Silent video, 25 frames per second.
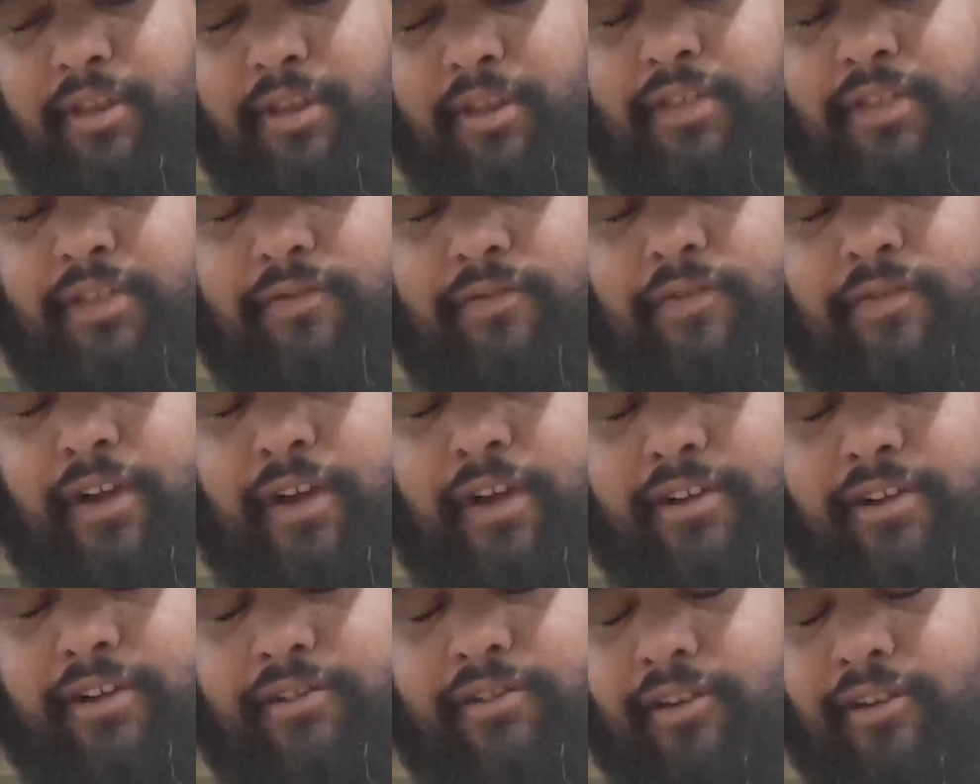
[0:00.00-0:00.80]
That's for
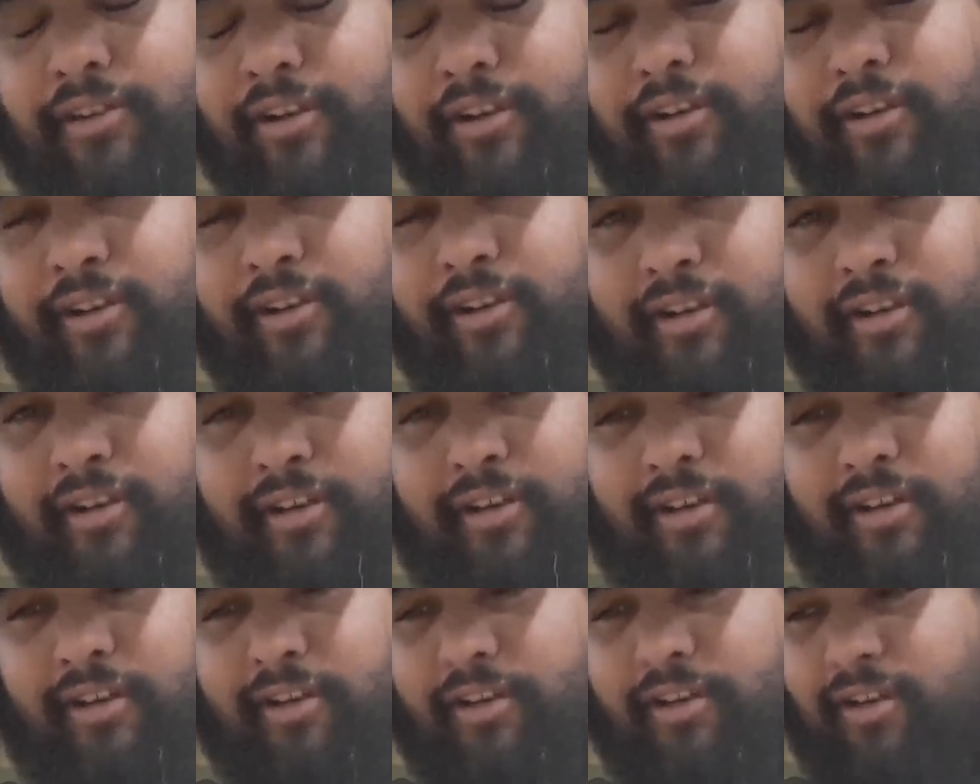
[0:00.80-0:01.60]
fucking sure.
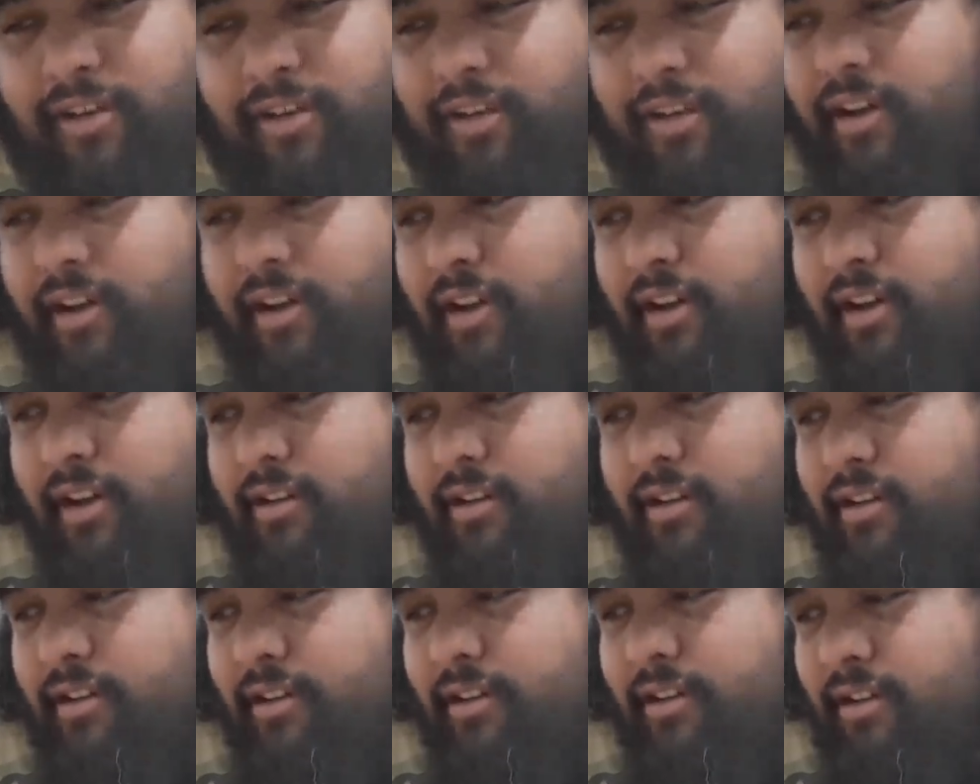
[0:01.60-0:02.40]

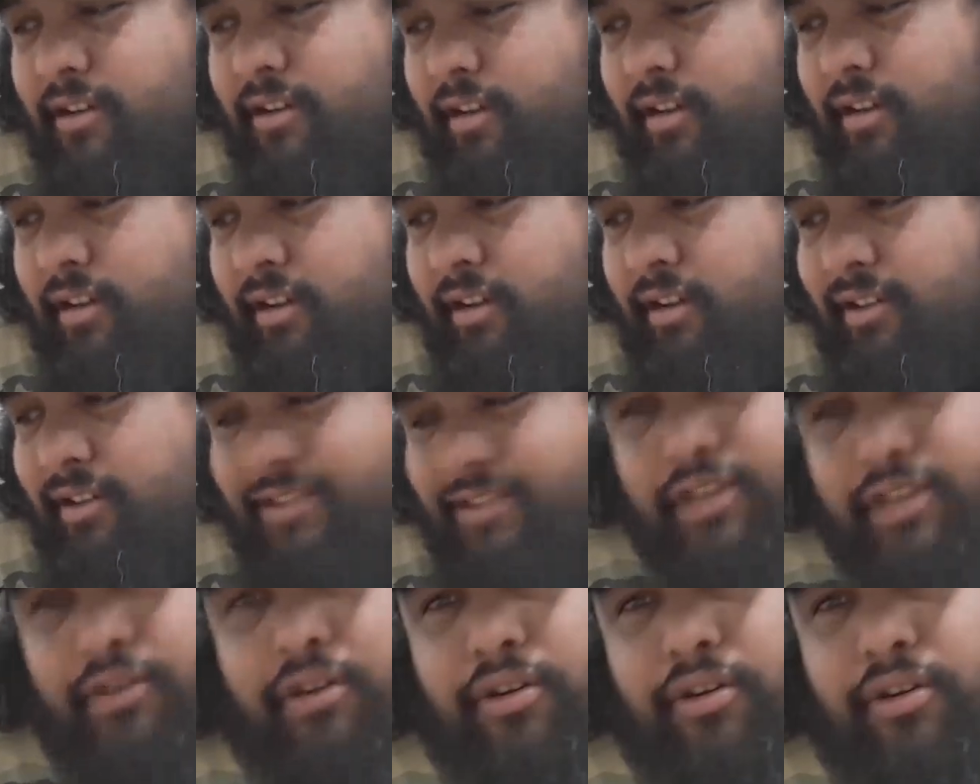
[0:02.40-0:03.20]

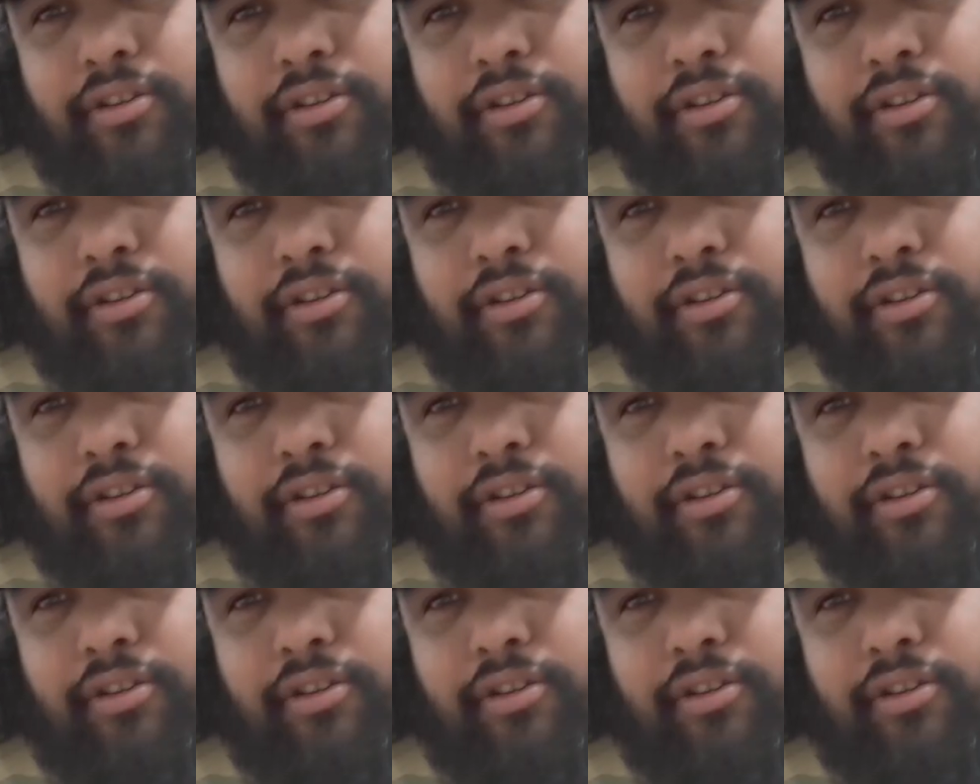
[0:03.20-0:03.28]
Shit'll go